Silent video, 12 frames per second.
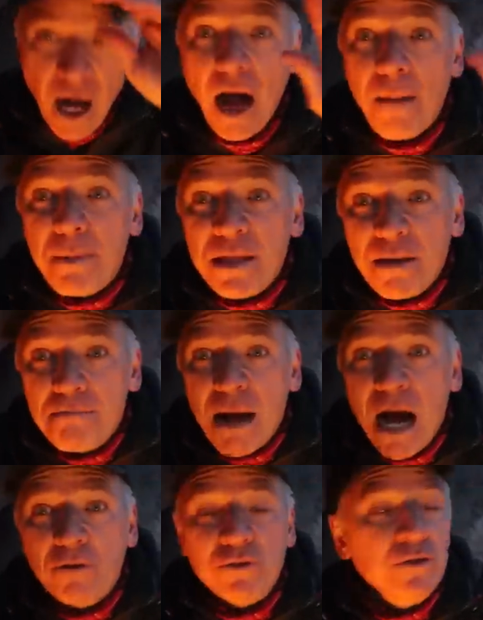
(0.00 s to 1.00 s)
up on the
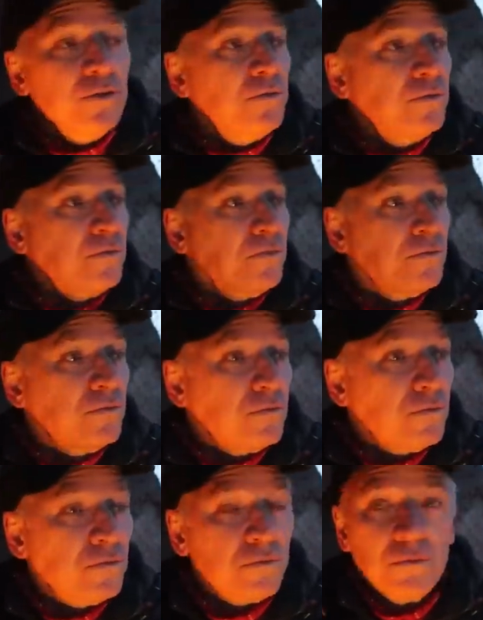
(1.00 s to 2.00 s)
mountain
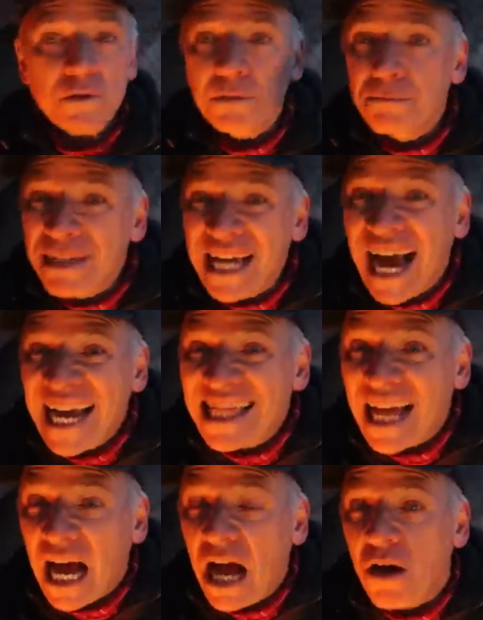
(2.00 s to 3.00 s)

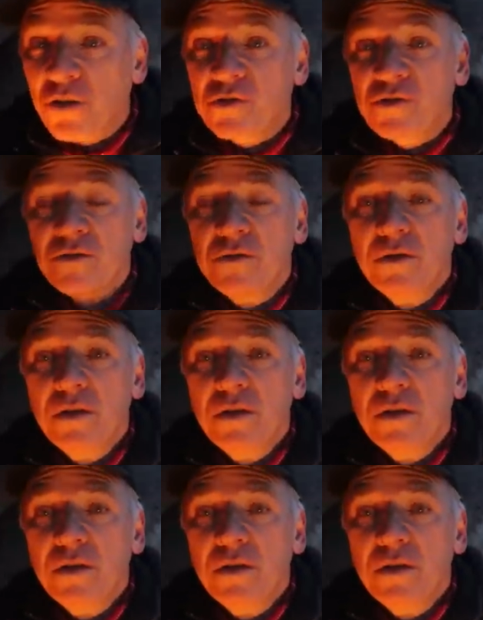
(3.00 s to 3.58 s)
behind the house